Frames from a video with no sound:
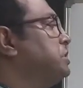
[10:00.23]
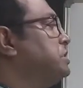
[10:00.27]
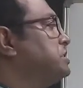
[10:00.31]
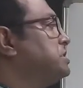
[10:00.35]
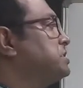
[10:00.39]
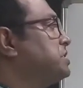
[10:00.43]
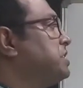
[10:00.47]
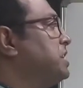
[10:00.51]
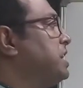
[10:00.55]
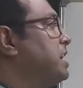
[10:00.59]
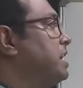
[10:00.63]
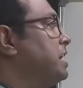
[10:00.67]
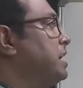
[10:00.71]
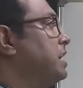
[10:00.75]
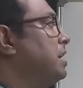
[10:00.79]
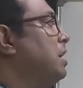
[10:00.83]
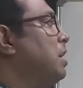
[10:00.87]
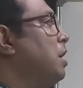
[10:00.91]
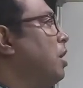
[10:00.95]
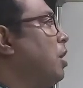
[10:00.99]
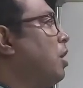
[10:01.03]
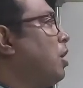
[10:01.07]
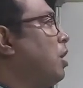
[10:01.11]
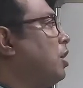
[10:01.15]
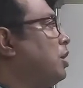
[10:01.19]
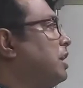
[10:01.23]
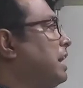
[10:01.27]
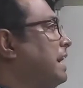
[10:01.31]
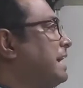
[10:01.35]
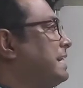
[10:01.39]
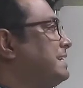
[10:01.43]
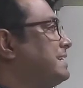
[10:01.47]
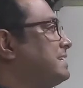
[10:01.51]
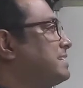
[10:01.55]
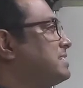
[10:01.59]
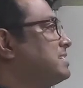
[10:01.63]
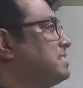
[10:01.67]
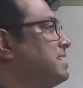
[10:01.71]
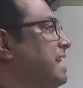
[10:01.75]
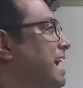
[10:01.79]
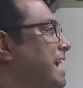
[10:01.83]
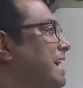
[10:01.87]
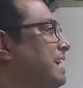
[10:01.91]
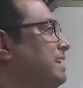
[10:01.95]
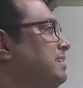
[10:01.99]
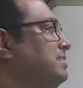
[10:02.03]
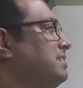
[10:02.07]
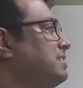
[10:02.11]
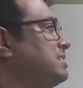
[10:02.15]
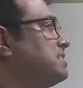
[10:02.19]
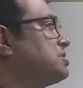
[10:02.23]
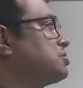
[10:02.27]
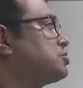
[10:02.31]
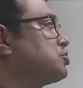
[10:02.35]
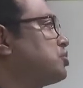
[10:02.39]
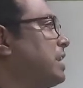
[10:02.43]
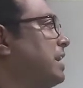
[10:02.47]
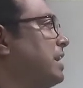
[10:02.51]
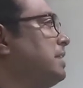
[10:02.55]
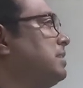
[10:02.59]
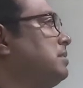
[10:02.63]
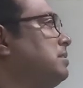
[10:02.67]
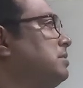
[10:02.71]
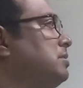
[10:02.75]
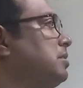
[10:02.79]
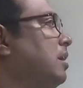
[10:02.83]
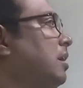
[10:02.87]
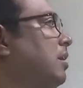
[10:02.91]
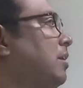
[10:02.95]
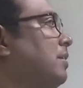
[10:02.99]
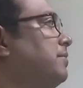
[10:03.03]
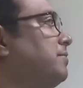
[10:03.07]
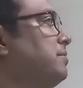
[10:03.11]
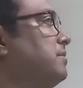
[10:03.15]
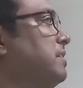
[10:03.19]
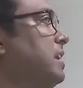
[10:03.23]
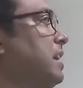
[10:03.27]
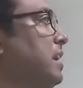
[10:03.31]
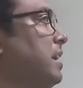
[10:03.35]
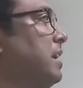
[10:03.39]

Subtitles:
see or understand the strength of